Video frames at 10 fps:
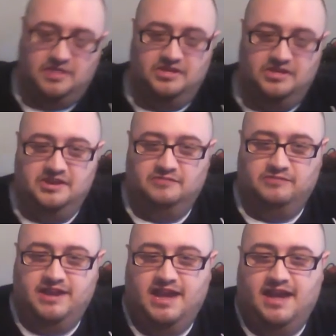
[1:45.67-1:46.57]
And then
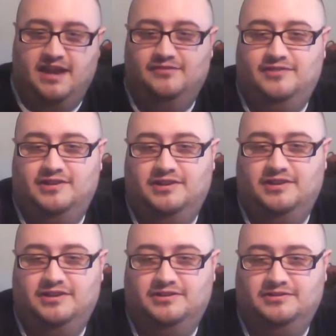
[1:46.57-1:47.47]
we have
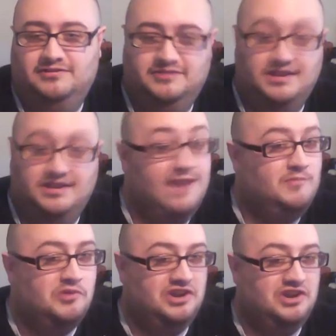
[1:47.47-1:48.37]
the
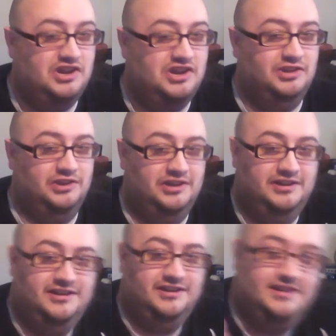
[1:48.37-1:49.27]
Game Boy Color.
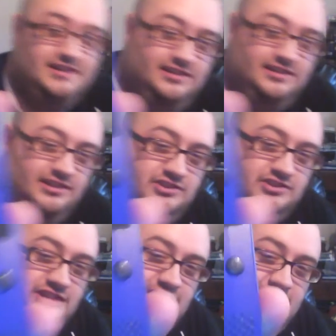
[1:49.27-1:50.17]

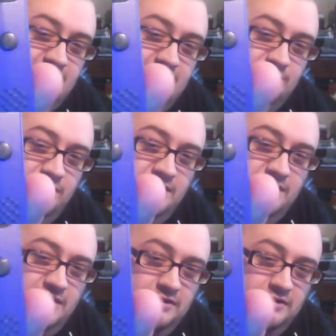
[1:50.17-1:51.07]
Legit Game Boy
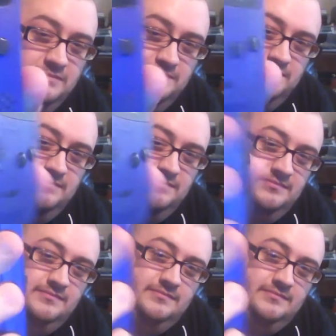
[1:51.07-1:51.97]
Color.
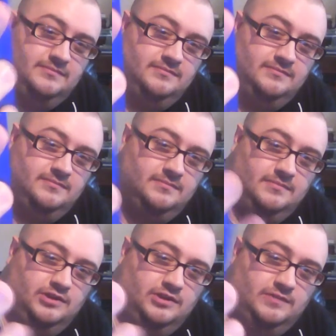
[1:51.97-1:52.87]

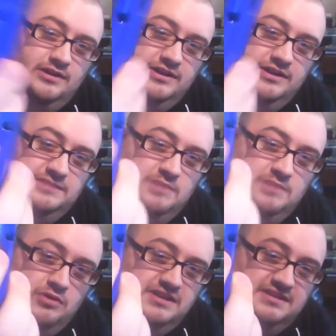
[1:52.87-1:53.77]
A little bit on its
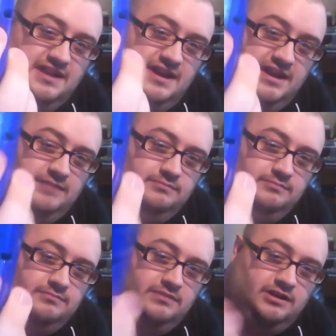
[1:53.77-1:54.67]
bulky side,
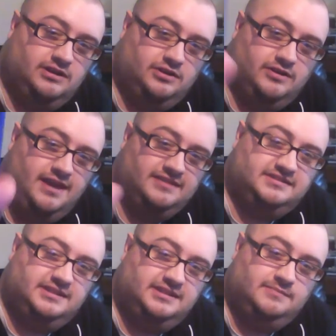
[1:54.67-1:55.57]
you know,
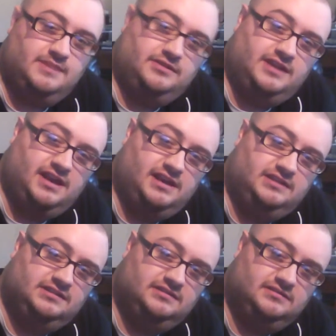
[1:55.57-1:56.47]
has seen better
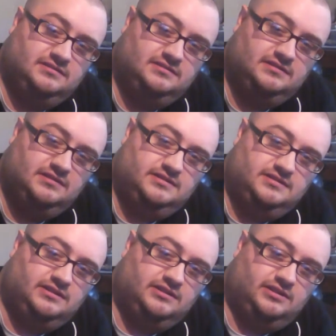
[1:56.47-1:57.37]
days,
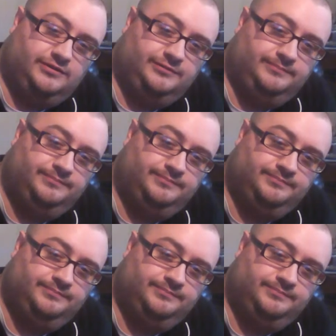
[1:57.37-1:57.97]
you know.